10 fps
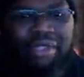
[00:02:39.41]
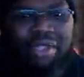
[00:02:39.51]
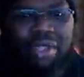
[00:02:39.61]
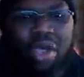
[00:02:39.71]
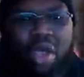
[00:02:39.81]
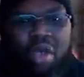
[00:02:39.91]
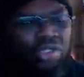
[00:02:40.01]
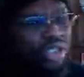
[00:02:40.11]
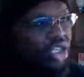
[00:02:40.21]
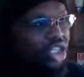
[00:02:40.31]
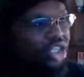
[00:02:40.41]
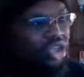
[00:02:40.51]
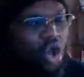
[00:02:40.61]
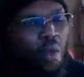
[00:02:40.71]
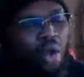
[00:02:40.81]
all to just
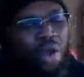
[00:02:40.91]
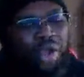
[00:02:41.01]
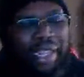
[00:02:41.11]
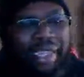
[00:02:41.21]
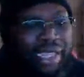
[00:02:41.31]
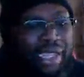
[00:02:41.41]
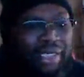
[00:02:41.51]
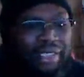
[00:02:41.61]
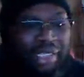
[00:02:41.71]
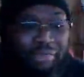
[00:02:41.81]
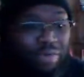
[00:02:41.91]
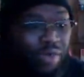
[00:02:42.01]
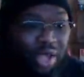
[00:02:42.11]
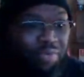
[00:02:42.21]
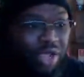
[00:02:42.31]
go on and cut some of
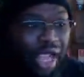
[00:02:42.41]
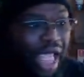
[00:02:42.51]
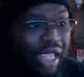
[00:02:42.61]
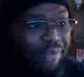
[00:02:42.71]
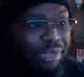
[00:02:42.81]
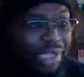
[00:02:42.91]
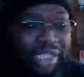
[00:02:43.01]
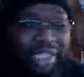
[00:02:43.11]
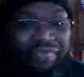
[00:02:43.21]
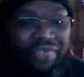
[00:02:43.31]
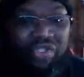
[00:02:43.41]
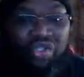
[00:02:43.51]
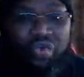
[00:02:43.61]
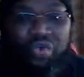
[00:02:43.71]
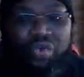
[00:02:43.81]
what I believe is
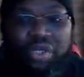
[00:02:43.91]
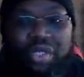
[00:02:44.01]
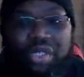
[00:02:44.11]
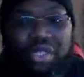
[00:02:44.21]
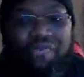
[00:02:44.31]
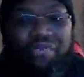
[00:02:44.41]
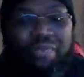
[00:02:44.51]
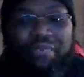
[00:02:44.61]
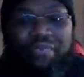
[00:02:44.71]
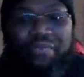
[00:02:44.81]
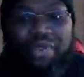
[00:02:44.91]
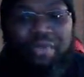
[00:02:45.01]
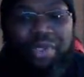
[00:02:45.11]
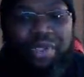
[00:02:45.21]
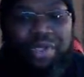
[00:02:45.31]
true from and
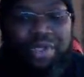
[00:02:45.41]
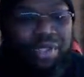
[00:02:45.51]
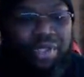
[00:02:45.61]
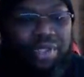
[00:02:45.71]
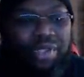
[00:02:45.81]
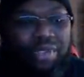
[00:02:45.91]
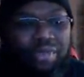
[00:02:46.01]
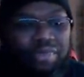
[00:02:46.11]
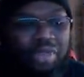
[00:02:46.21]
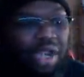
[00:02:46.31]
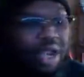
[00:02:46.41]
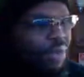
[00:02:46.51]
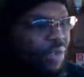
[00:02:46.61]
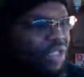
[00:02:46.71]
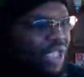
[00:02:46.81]

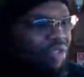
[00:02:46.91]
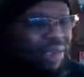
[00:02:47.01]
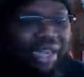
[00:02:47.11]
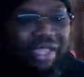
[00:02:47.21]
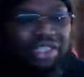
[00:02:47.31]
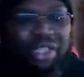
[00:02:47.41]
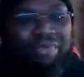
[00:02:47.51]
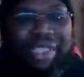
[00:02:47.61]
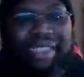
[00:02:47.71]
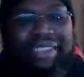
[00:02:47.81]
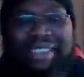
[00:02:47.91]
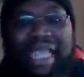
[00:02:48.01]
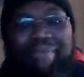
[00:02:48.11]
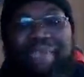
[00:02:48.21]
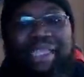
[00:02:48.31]
amongst everybody else. Miz has
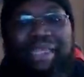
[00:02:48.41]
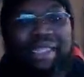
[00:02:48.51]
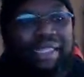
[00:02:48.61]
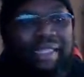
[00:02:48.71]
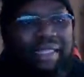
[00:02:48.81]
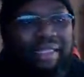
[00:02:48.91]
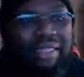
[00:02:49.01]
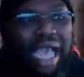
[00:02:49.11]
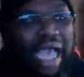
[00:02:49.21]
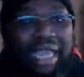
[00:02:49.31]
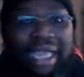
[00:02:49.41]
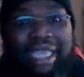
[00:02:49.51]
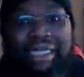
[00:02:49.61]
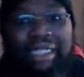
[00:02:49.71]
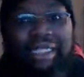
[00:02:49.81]
not been the
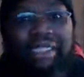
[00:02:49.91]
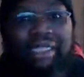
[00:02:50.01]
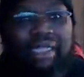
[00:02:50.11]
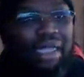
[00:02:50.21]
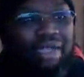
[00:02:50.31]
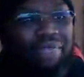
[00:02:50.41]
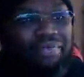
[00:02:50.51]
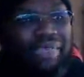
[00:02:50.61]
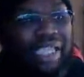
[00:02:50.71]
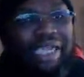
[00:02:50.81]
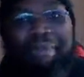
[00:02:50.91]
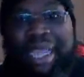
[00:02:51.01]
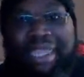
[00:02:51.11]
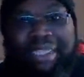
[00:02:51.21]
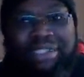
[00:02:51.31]
highlight of
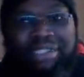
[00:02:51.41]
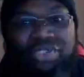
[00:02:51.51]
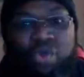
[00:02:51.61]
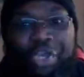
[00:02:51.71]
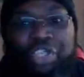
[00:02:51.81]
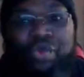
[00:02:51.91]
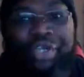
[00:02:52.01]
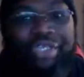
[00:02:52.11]
anybody's 2020.